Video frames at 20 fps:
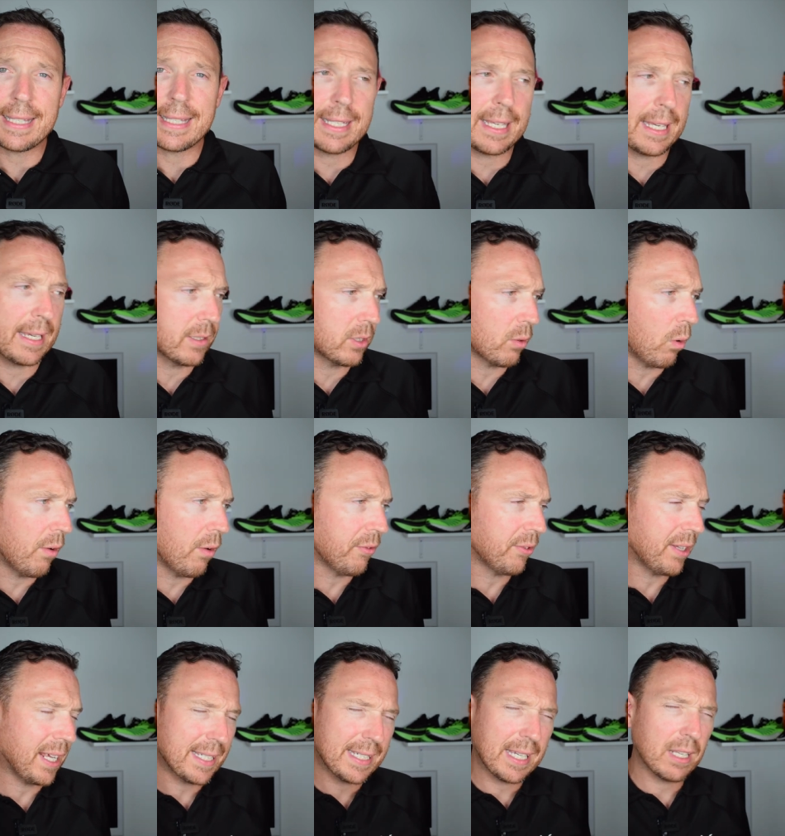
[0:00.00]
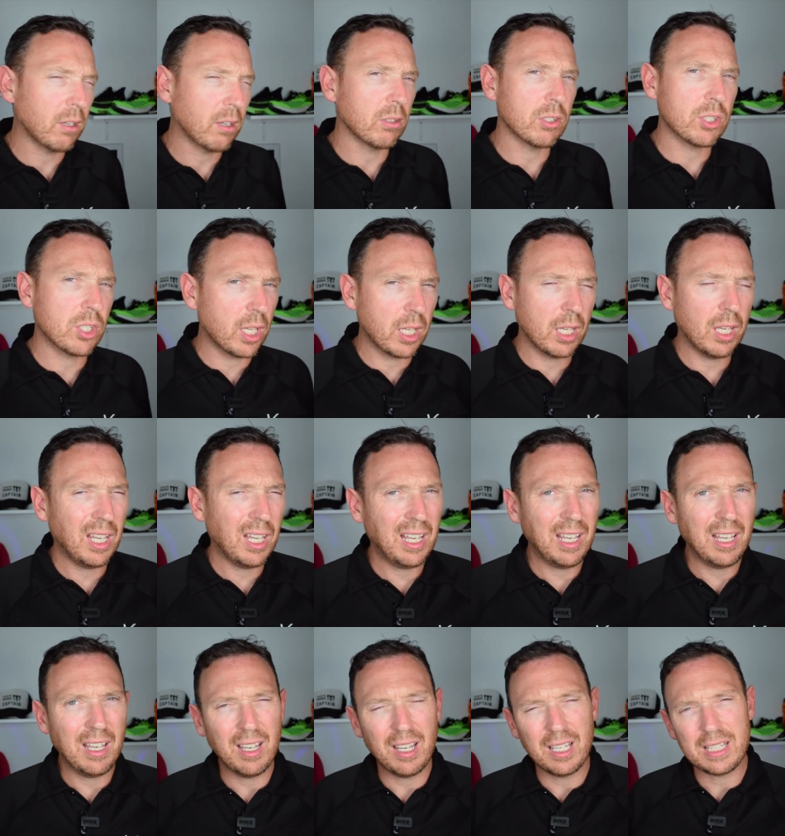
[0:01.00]
thing to offer that technology
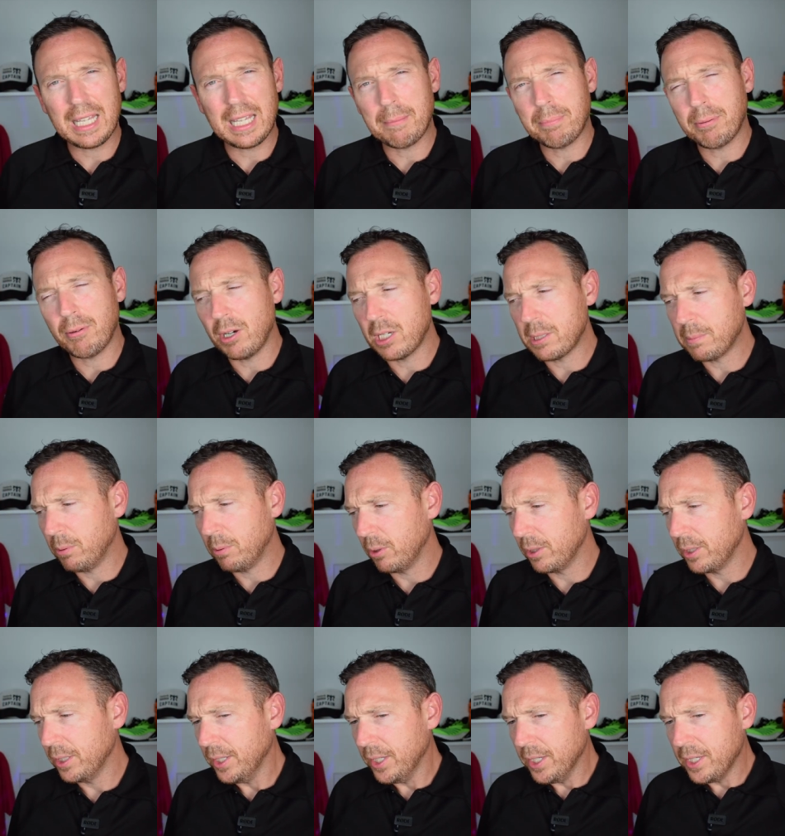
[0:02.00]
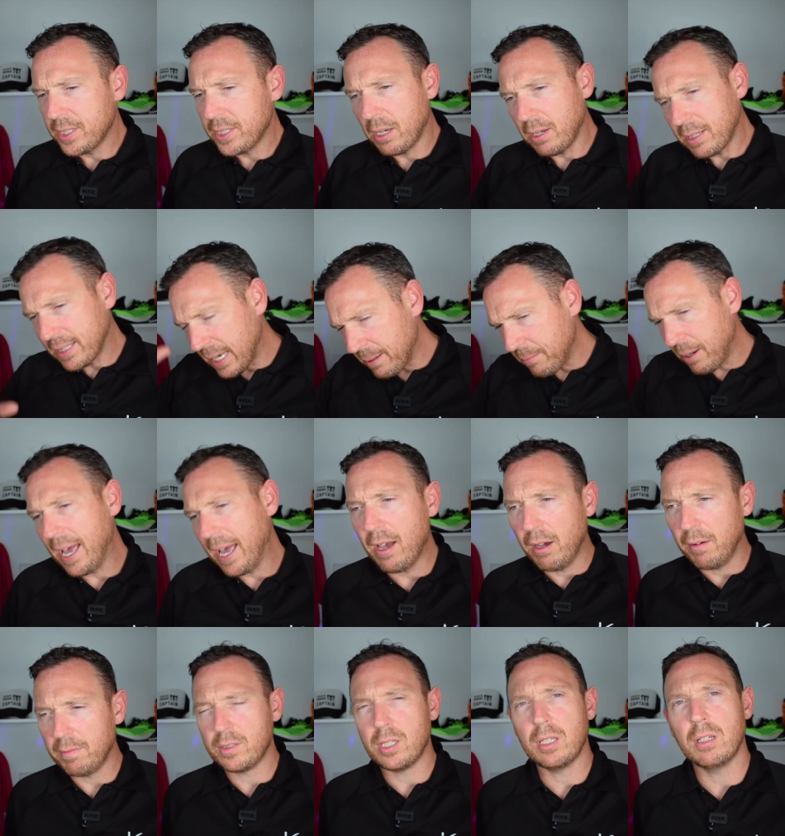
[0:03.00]
at that price point. So I take my hat
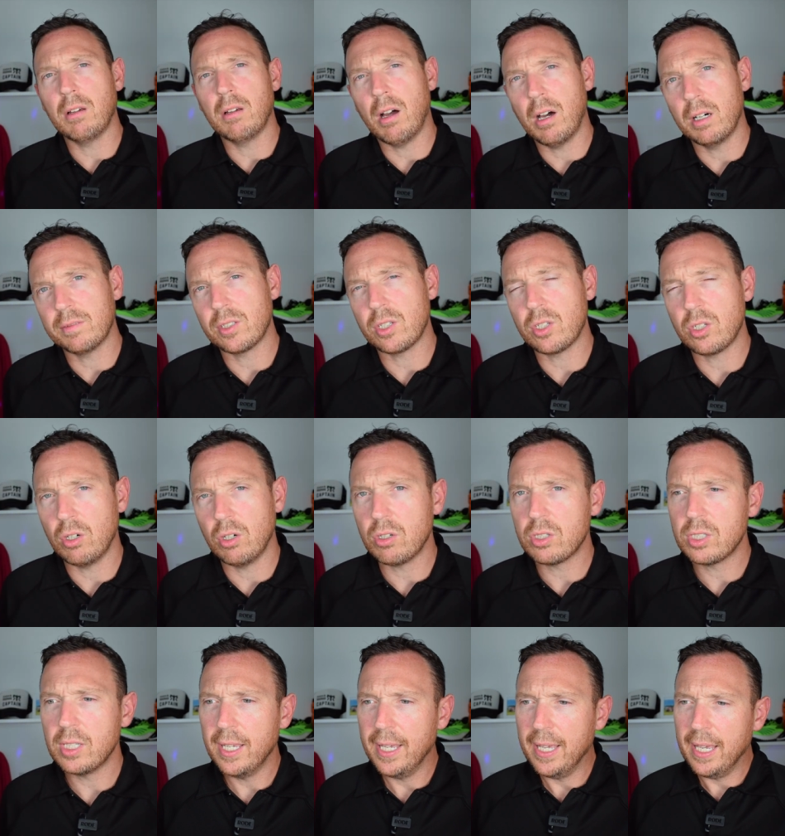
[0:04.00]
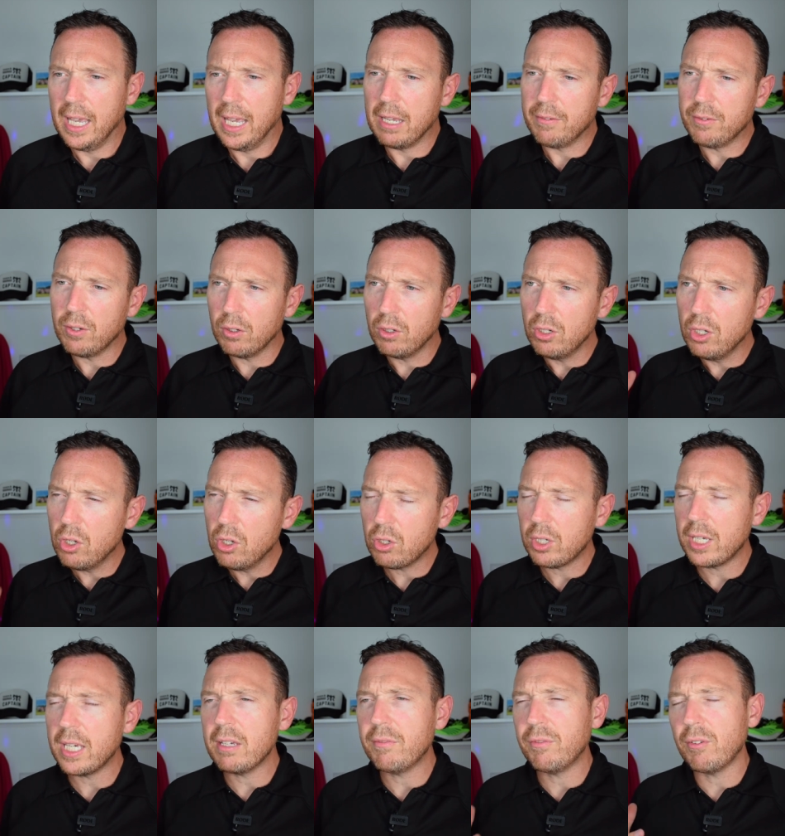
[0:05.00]
off to Aftershokz. If you're
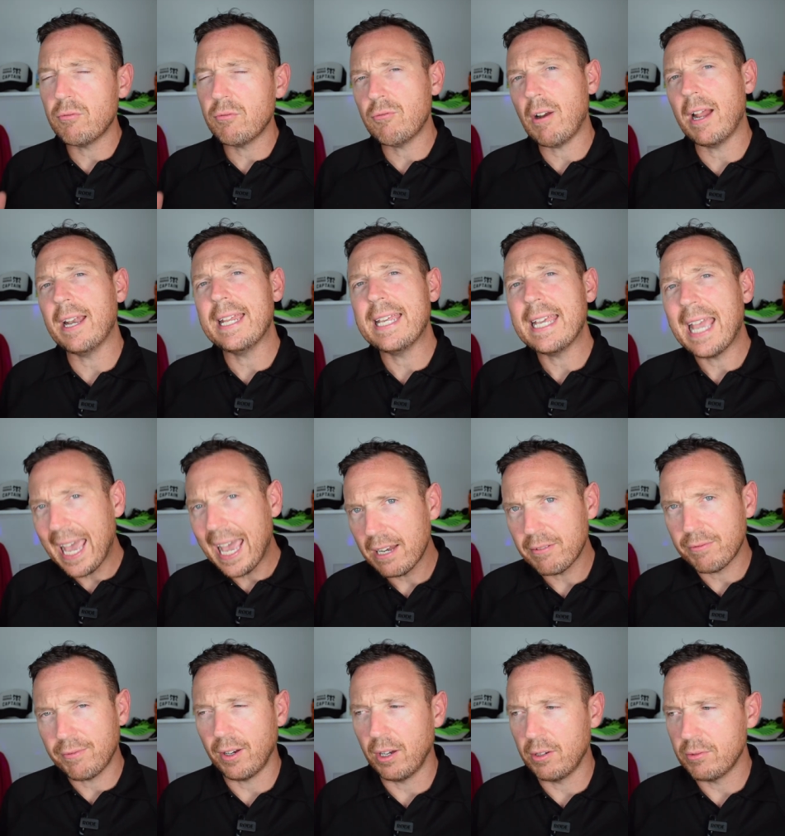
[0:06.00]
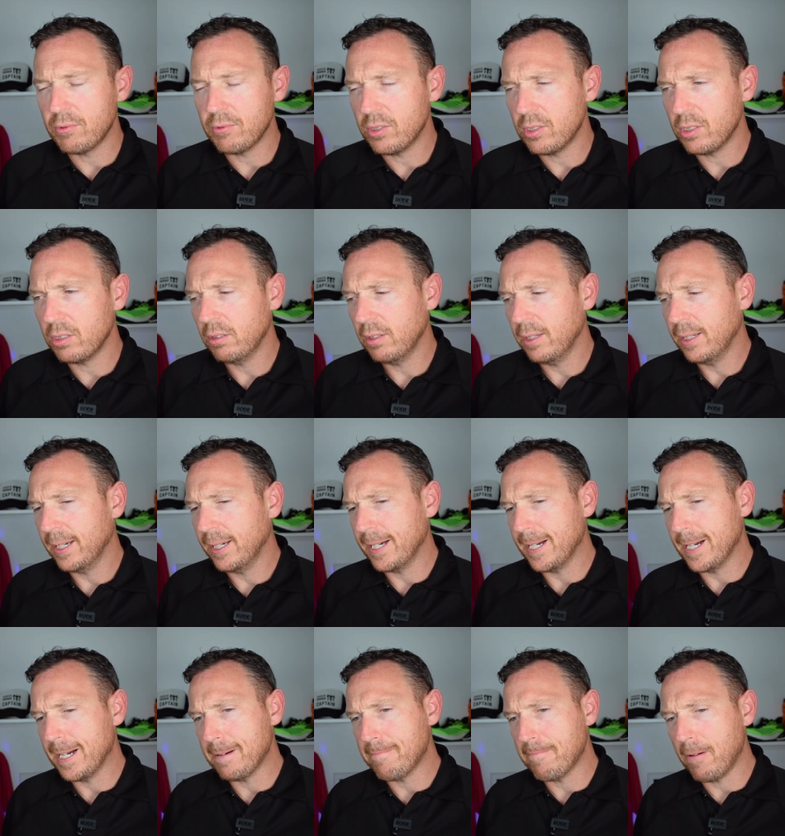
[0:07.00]
looking for running headphones,
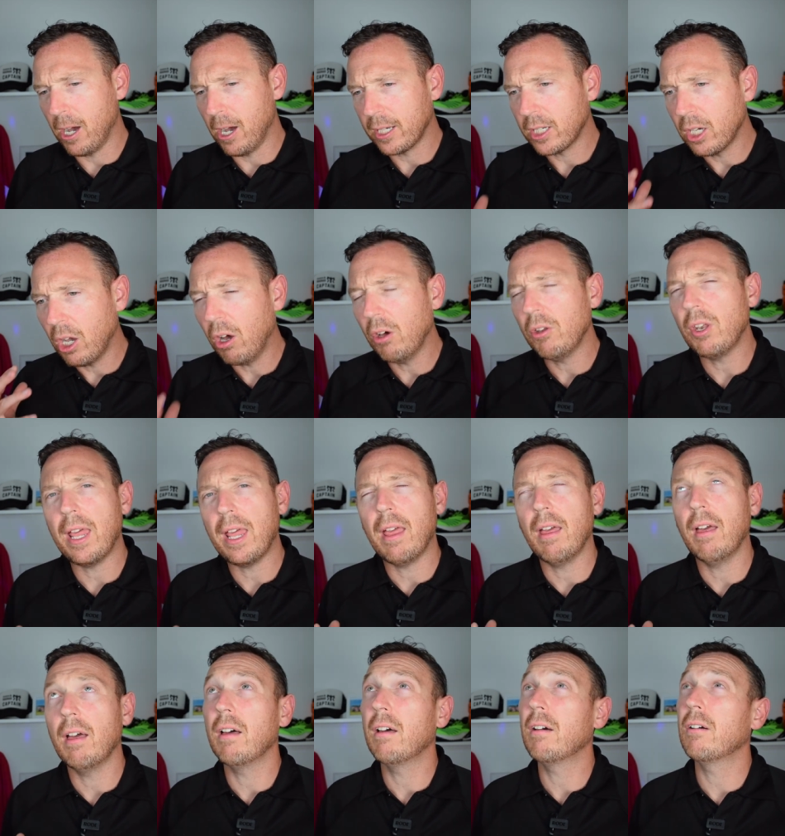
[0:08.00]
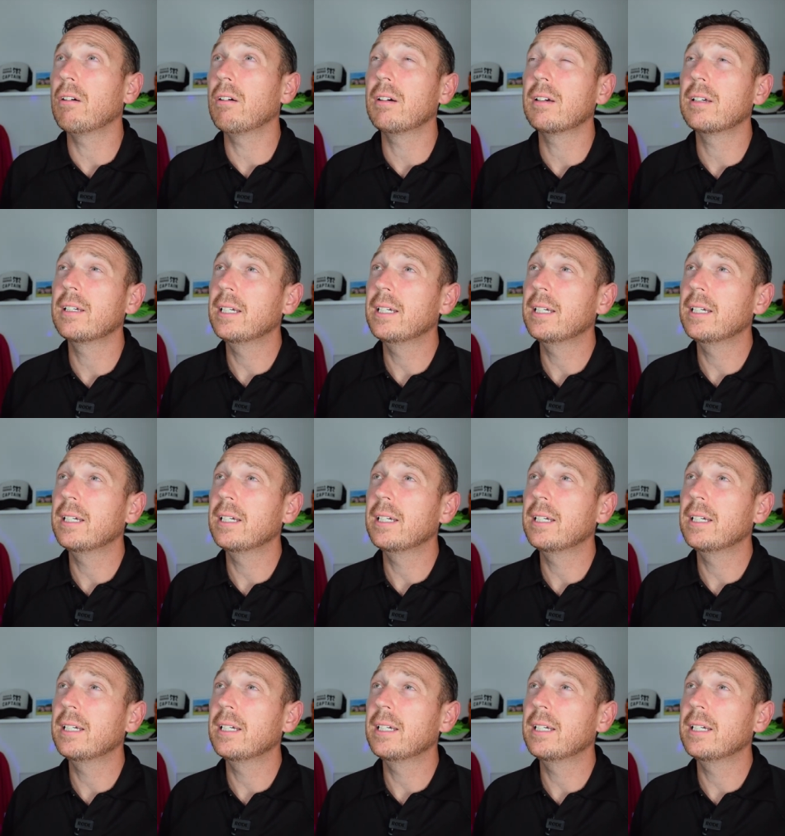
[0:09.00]
um, I can't, uh,